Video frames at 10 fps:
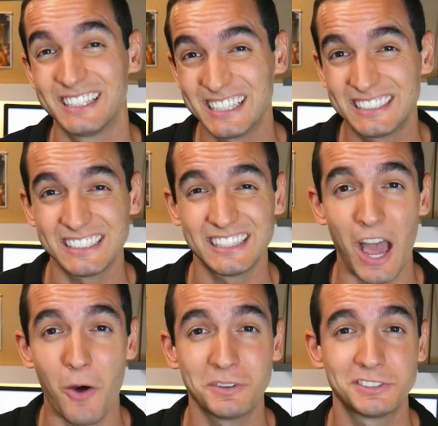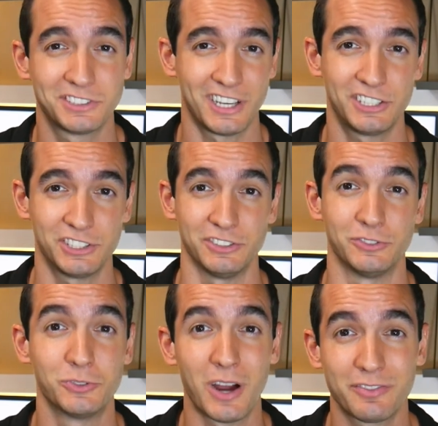13-hour
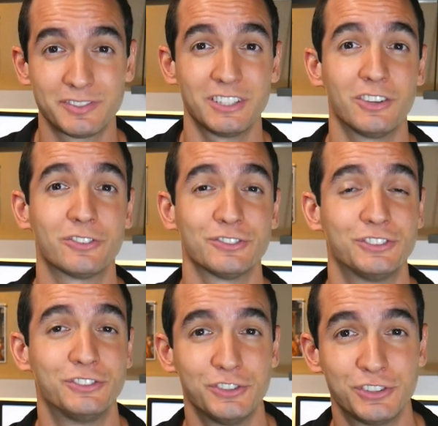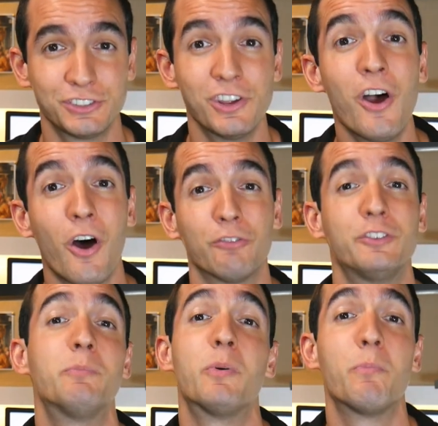session drafting the Constitution of
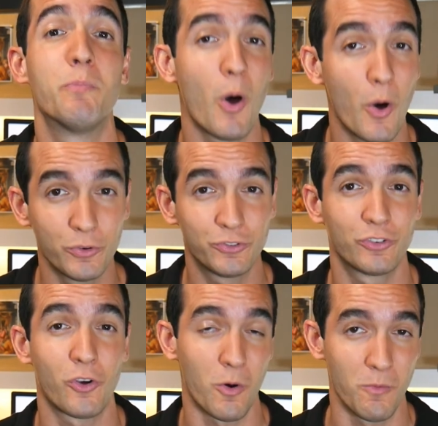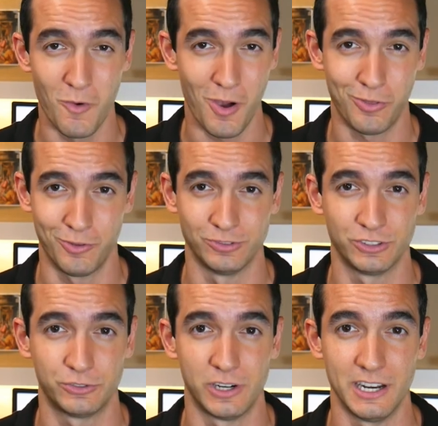the proposed Commonwealth of
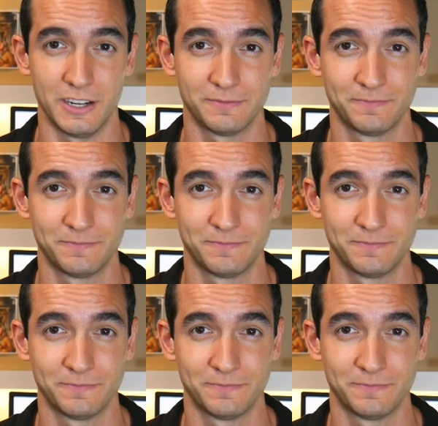Australia.